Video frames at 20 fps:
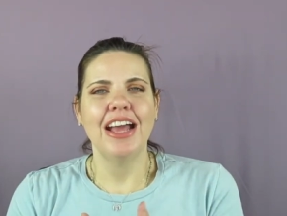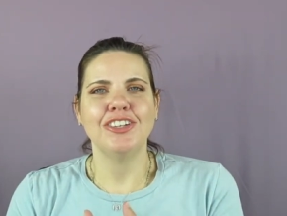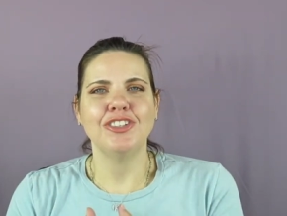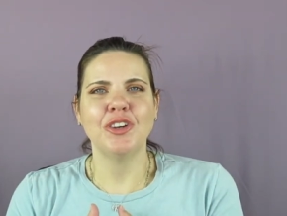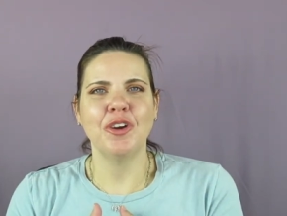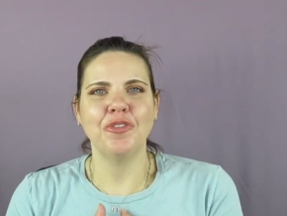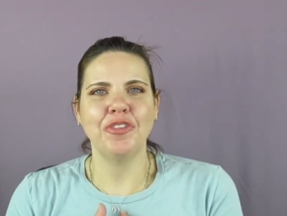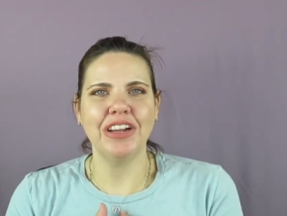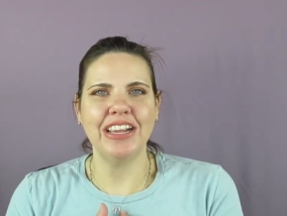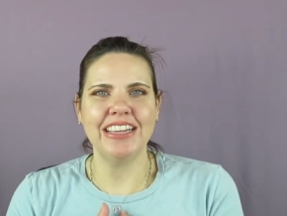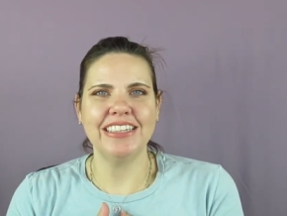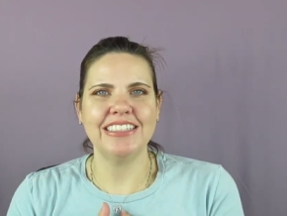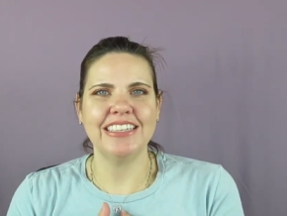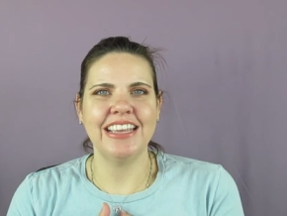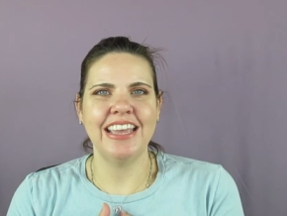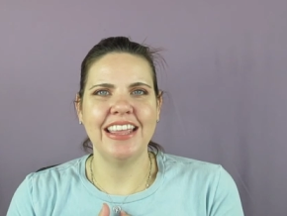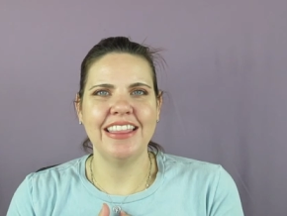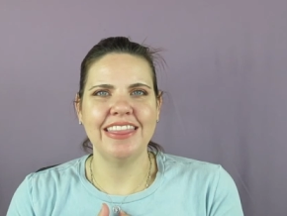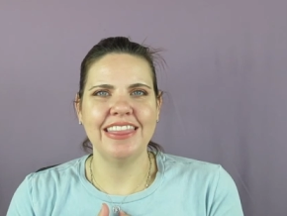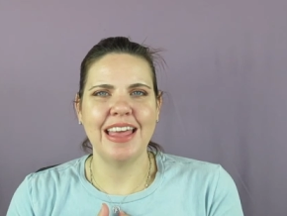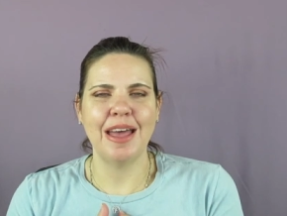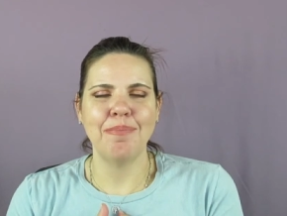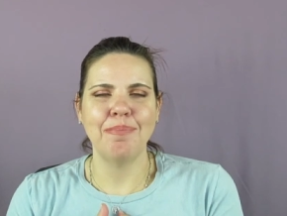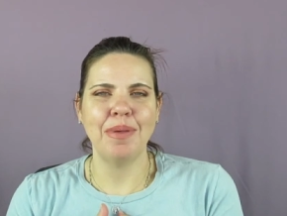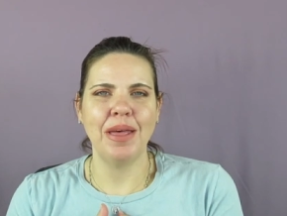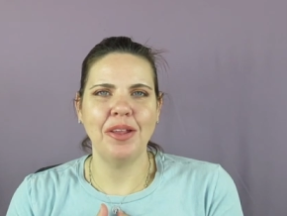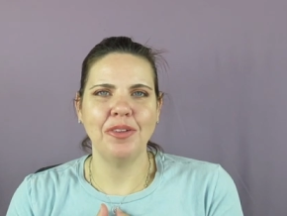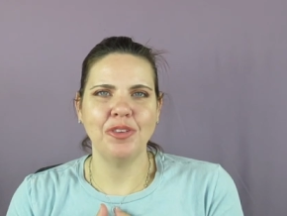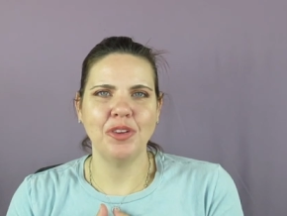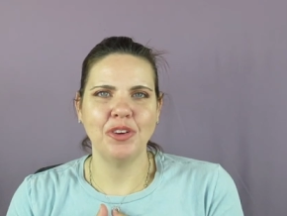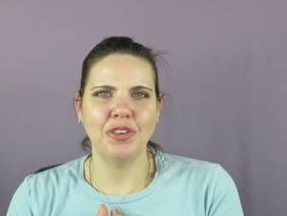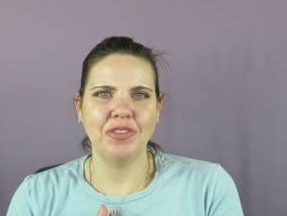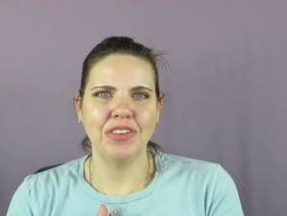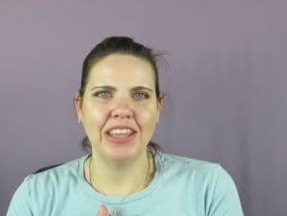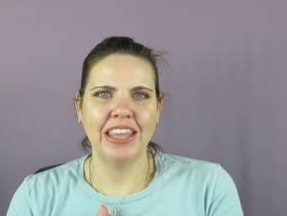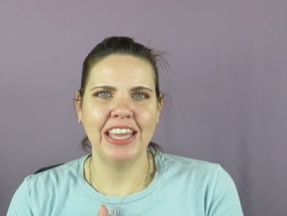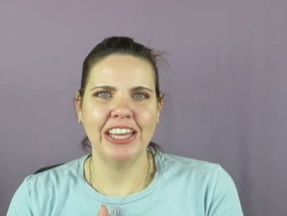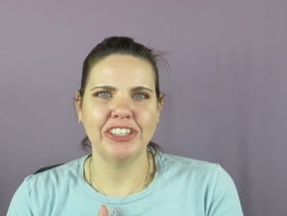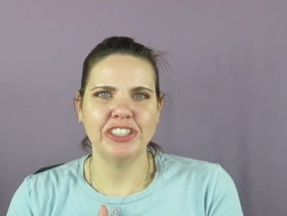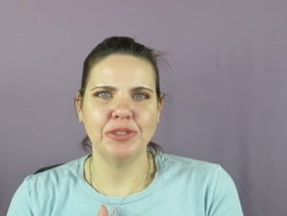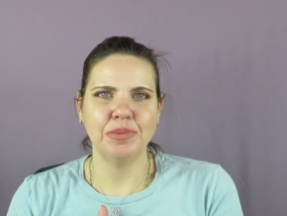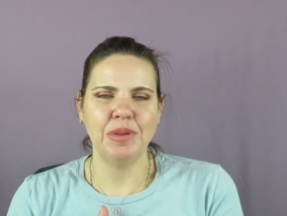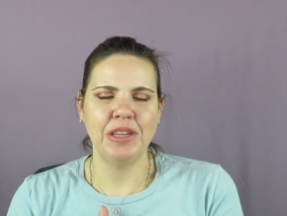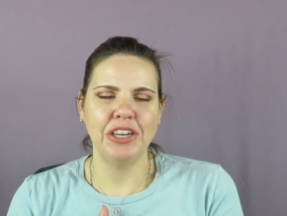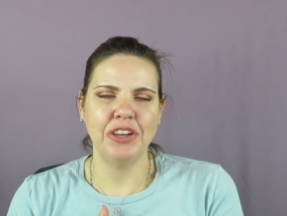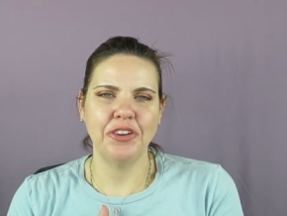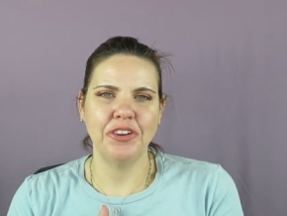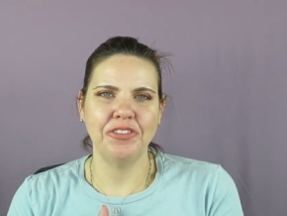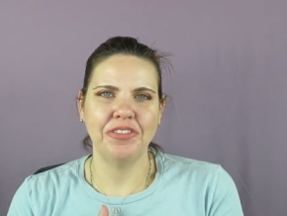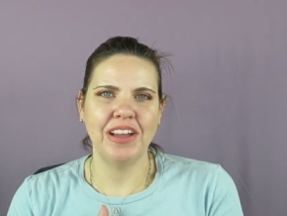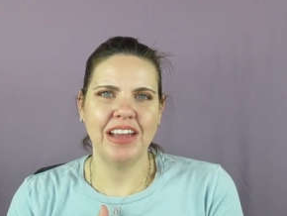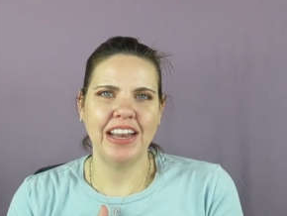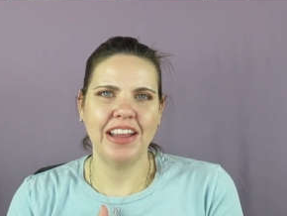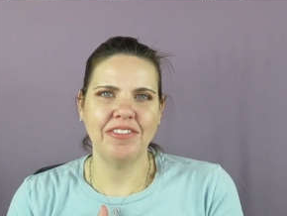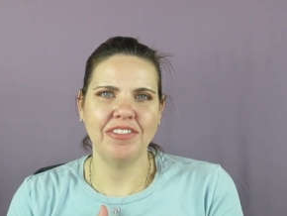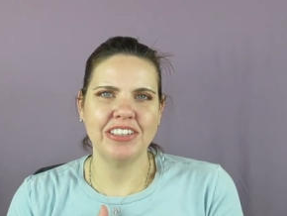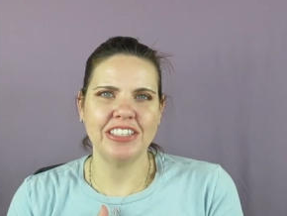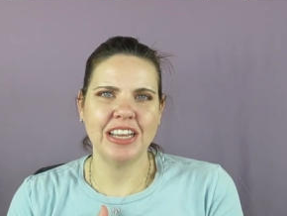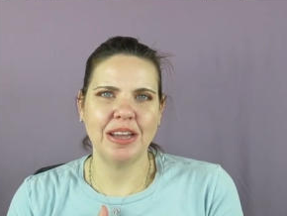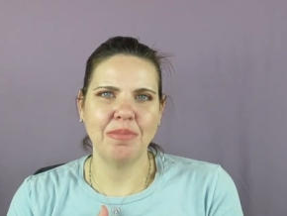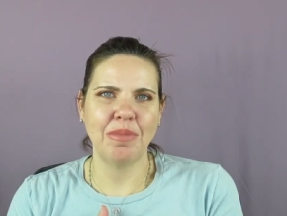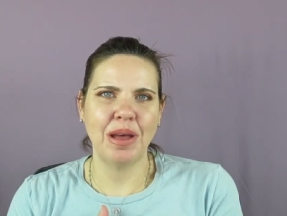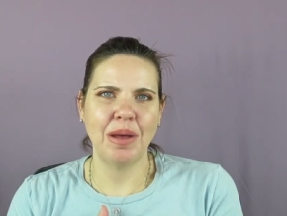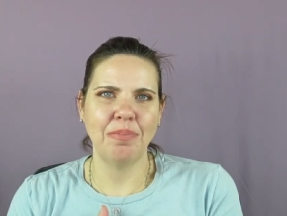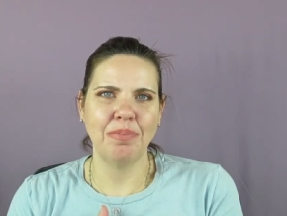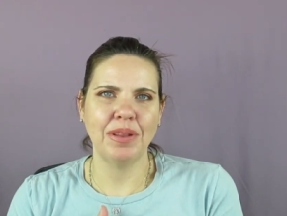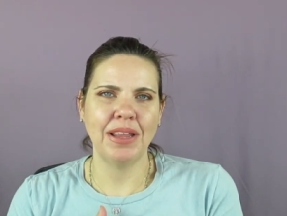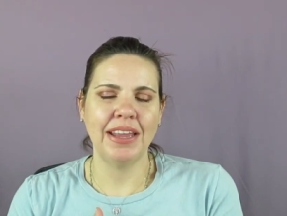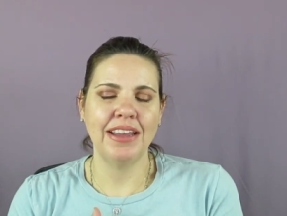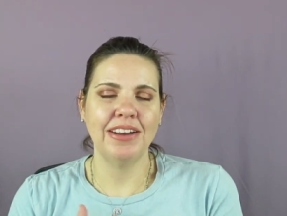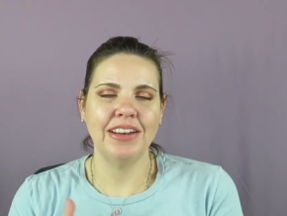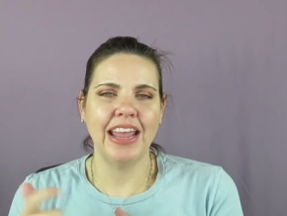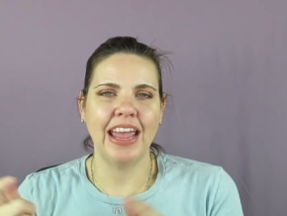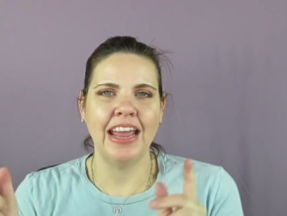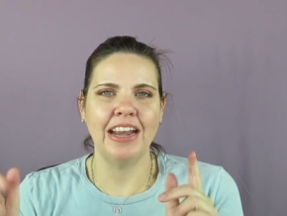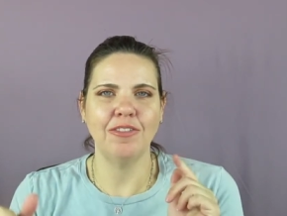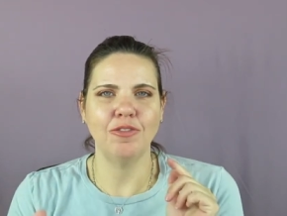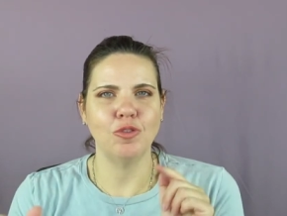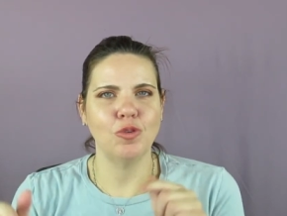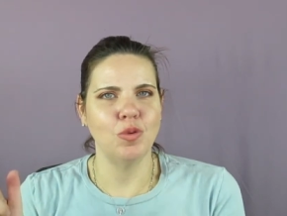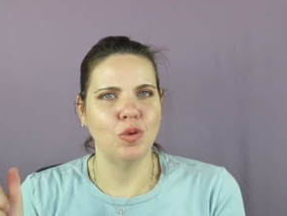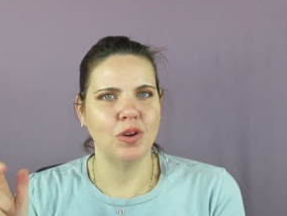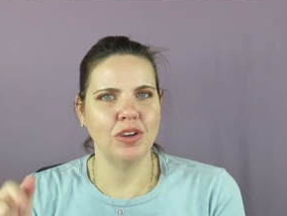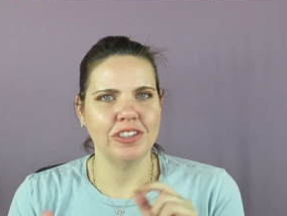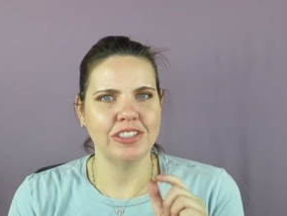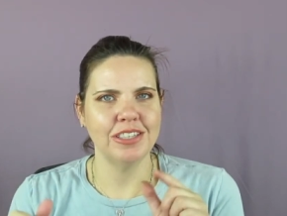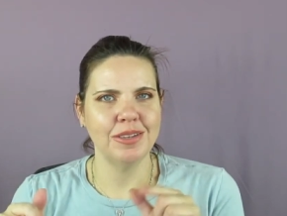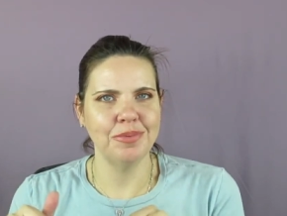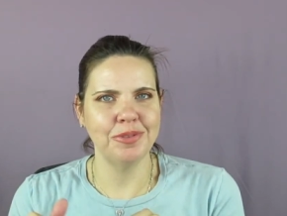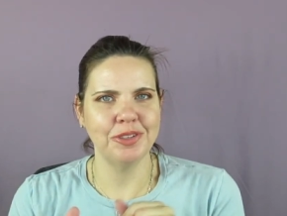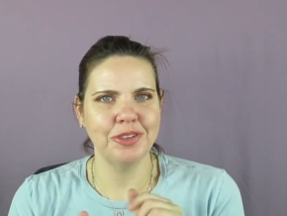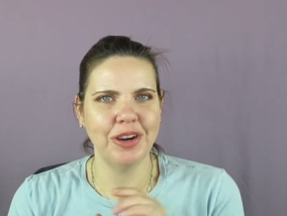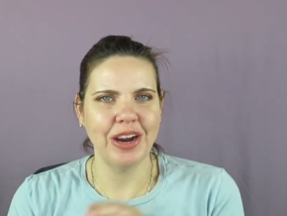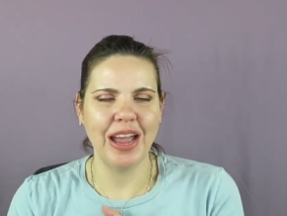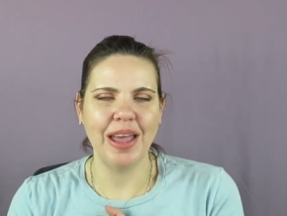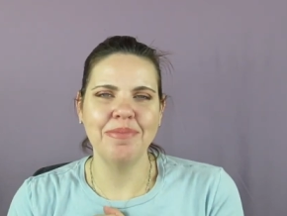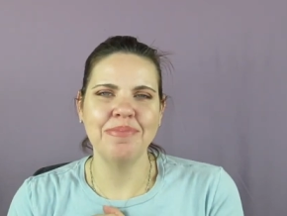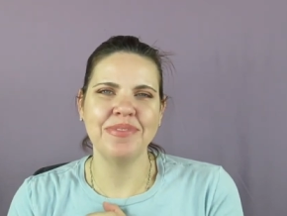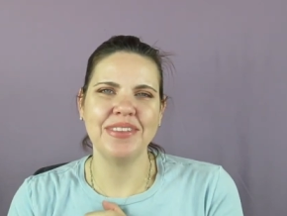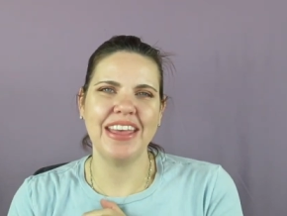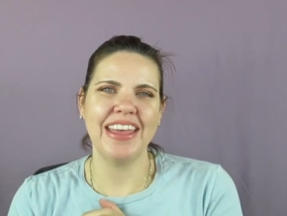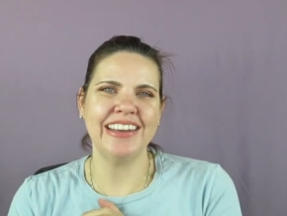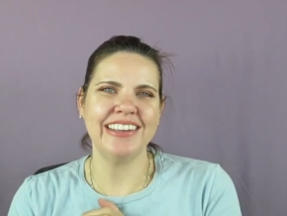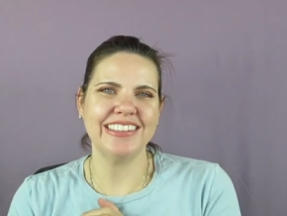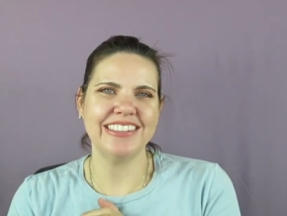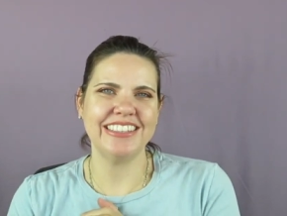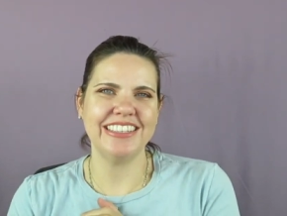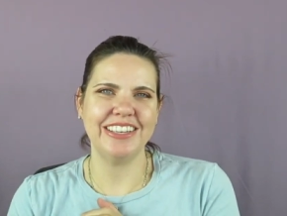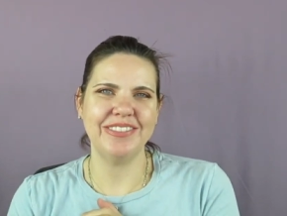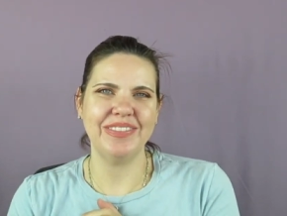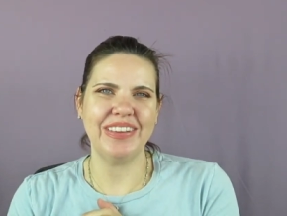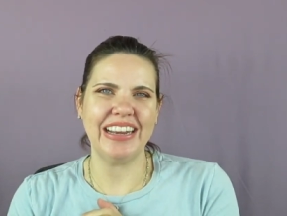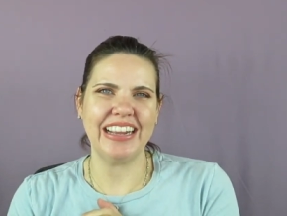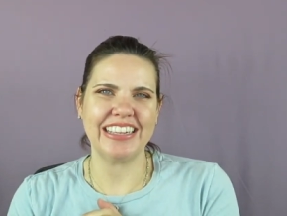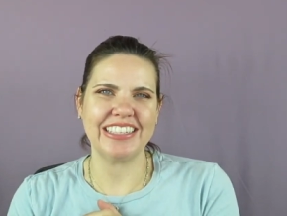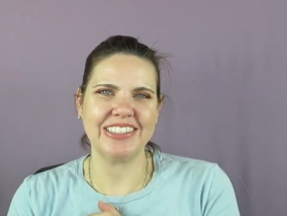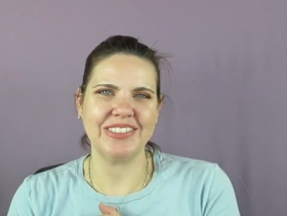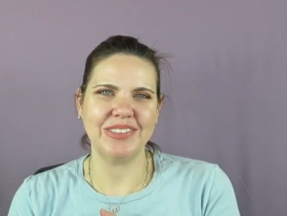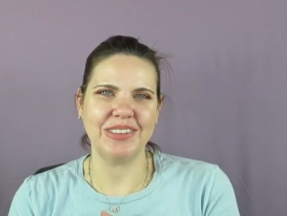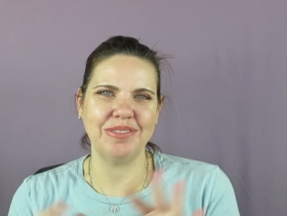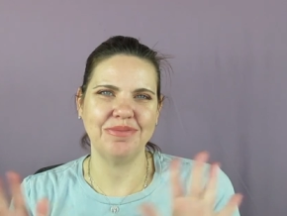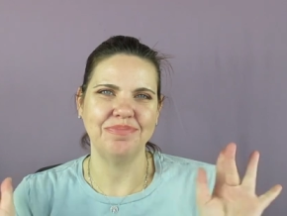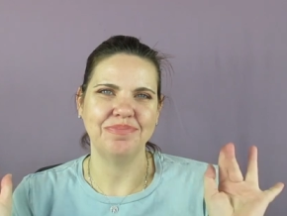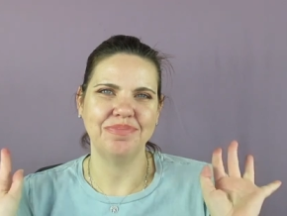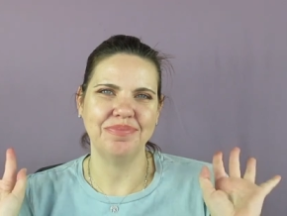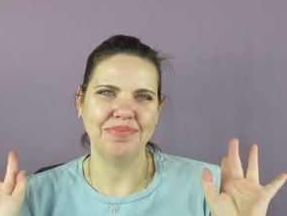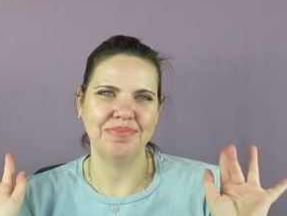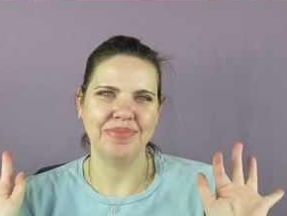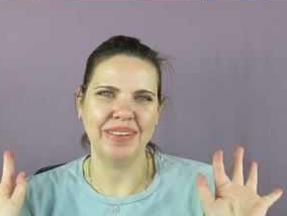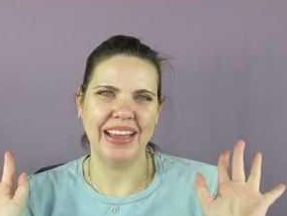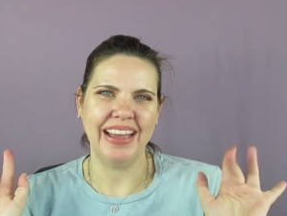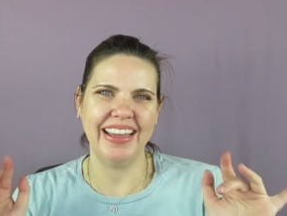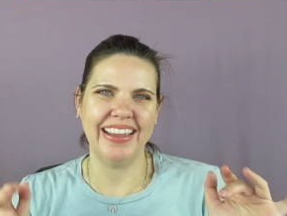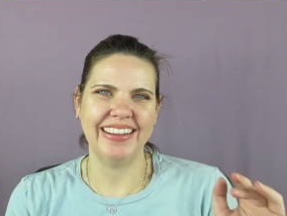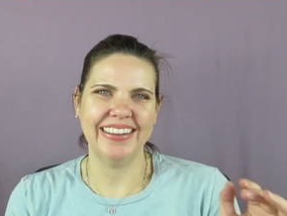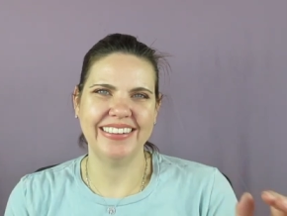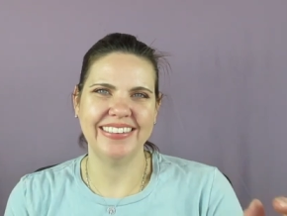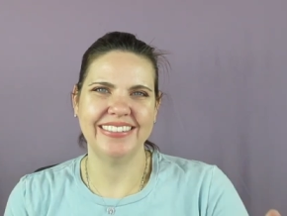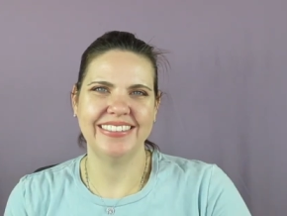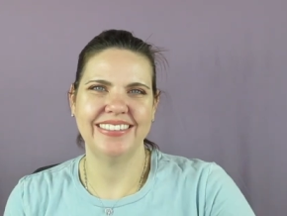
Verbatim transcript: Don't forget to hit that bell notification to be notified every time I upload. And of course, subscribe. And I'll see you in my next one. Bye.